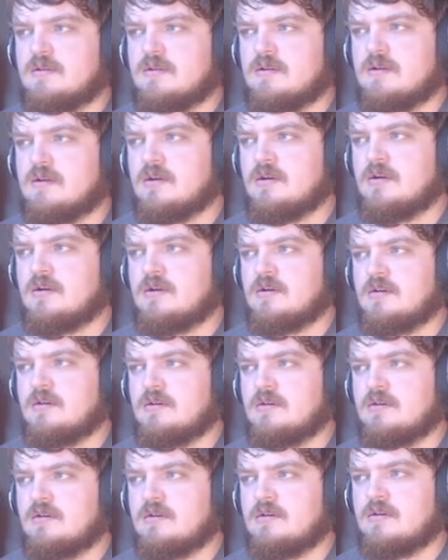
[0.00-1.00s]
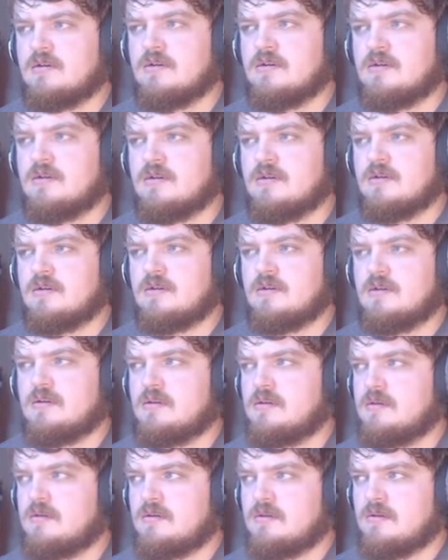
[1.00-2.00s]
her,
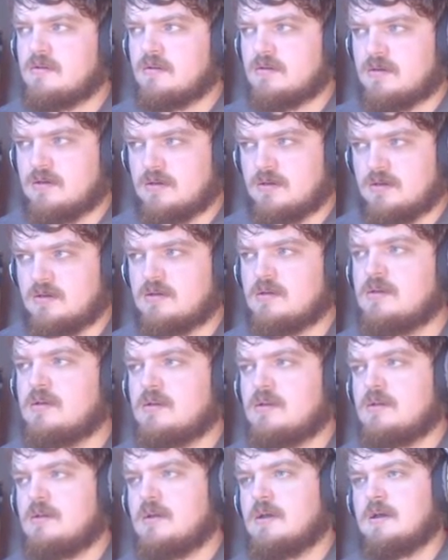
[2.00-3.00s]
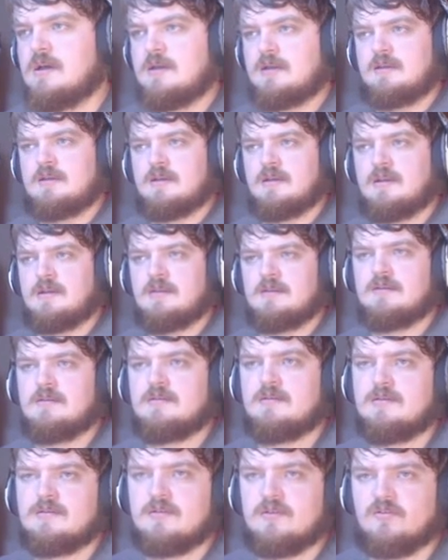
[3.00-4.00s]
okay, and then
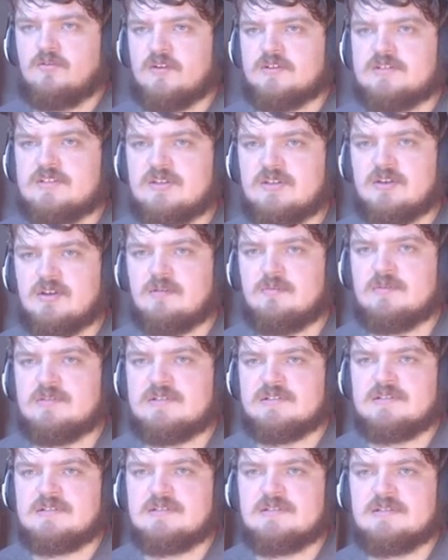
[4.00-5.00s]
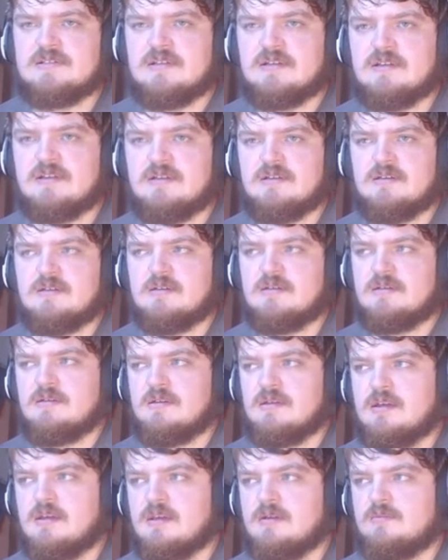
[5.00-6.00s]
the rest of the time it's
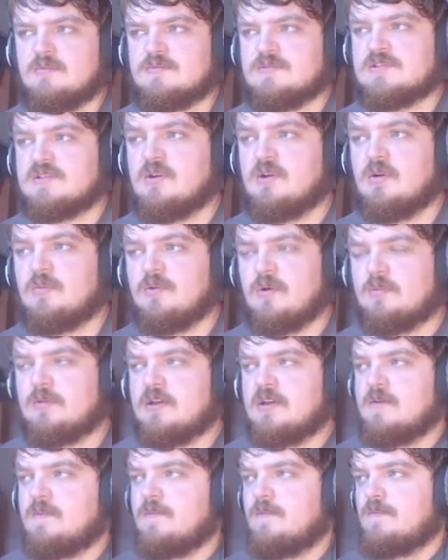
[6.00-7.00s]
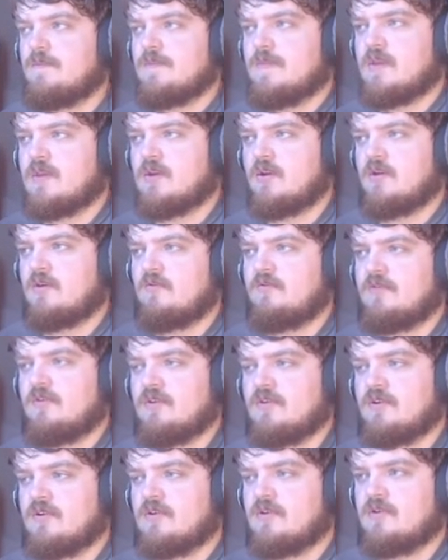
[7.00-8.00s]
him. So I'll probably go
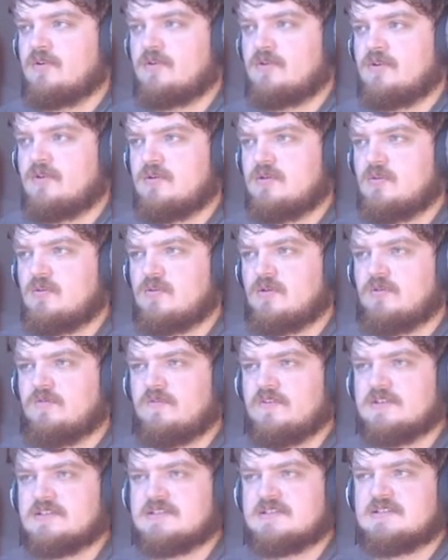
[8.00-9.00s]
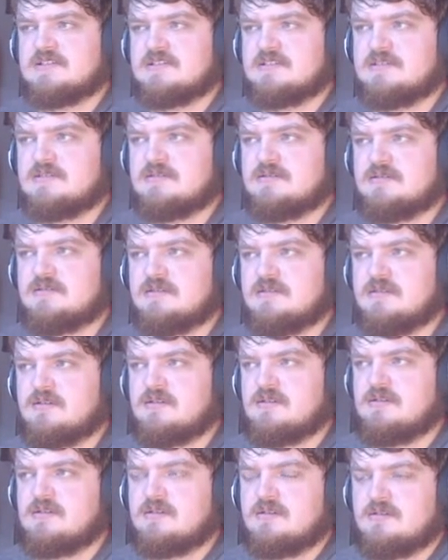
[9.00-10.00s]
for one of his
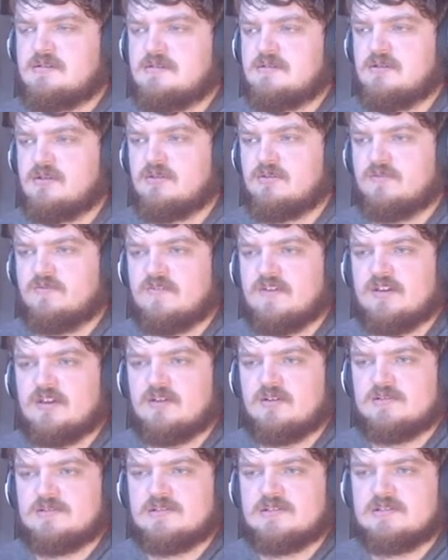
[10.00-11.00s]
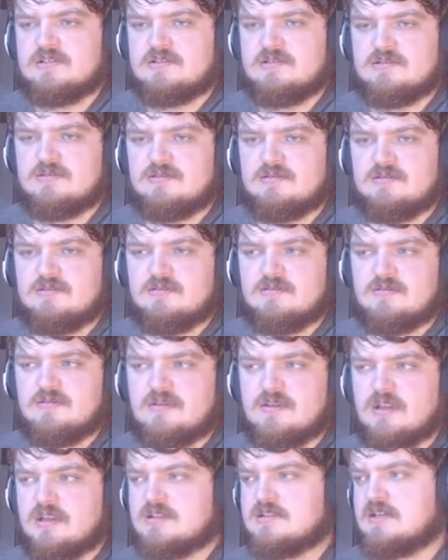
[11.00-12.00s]
other videos
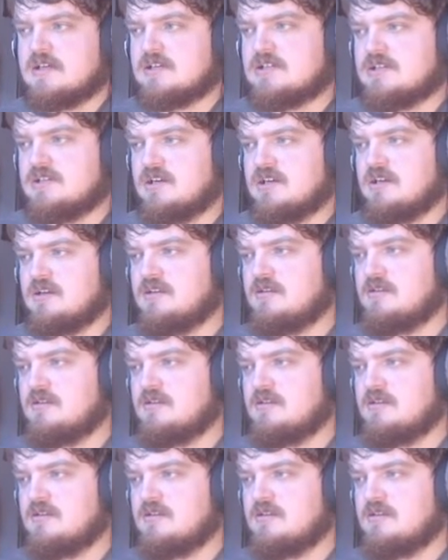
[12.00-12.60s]
that's actually